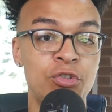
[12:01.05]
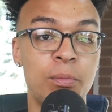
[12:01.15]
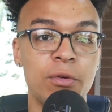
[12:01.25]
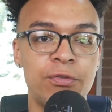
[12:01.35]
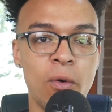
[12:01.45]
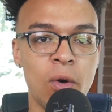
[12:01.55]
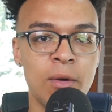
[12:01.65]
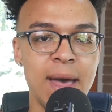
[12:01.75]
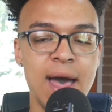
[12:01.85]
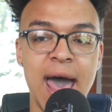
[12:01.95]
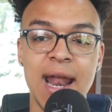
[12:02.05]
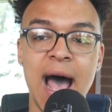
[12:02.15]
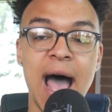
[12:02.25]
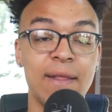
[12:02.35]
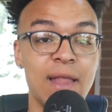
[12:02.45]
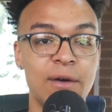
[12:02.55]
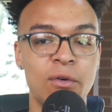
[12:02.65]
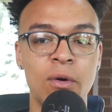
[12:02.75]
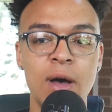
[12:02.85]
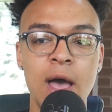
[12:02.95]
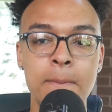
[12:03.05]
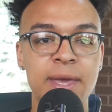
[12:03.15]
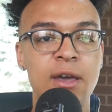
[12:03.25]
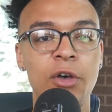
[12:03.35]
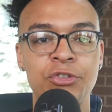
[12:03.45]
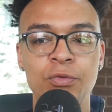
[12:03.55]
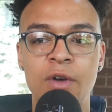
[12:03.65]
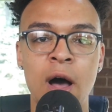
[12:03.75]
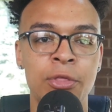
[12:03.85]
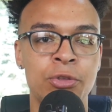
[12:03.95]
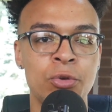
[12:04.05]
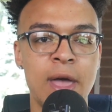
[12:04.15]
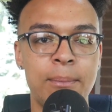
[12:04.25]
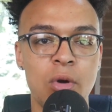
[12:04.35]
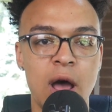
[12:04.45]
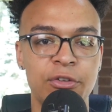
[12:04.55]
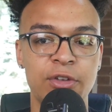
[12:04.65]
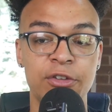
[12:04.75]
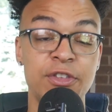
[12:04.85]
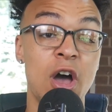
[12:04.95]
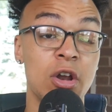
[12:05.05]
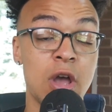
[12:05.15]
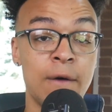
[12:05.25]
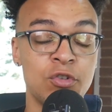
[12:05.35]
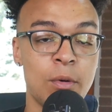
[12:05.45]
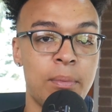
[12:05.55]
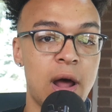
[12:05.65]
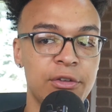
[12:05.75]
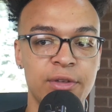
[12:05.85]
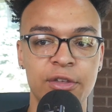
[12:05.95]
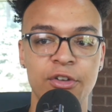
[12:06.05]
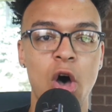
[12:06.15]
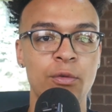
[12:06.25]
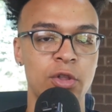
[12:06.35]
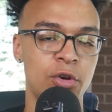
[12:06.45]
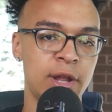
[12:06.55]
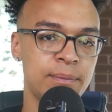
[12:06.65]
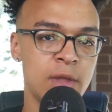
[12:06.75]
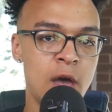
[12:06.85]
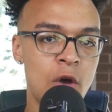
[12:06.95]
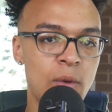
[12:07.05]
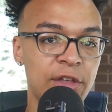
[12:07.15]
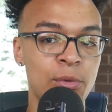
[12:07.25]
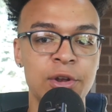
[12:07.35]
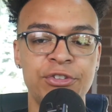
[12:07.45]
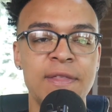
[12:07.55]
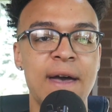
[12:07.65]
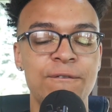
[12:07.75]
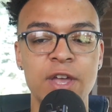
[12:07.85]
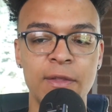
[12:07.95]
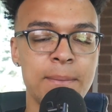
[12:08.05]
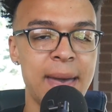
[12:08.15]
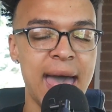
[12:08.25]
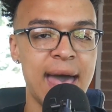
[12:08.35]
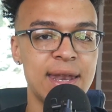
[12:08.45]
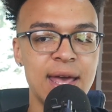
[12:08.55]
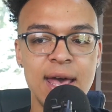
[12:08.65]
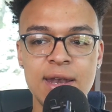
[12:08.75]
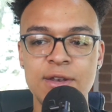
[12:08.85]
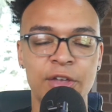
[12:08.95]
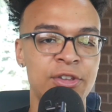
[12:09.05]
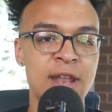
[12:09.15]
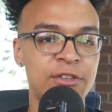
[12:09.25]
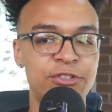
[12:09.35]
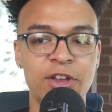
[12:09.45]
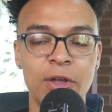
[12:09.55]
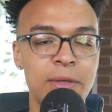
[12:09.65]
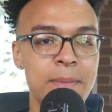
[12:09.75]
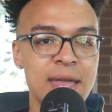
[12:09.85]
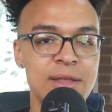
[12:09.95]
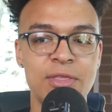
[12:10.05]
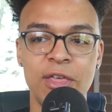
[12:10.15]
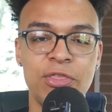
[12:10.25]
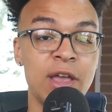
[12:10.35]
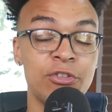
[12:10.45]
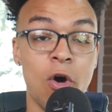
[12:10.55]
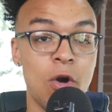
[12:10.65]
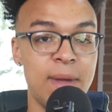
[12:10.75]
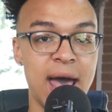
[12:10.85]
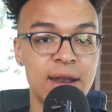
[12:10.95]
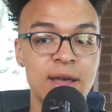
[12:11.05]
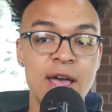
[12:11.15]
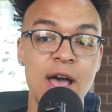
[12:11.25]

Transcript: to perform at a high level because you've gone through that process, the uncomfortable process of learning, right? So understand that feeling bad doesn't necessarily mean that things are bad.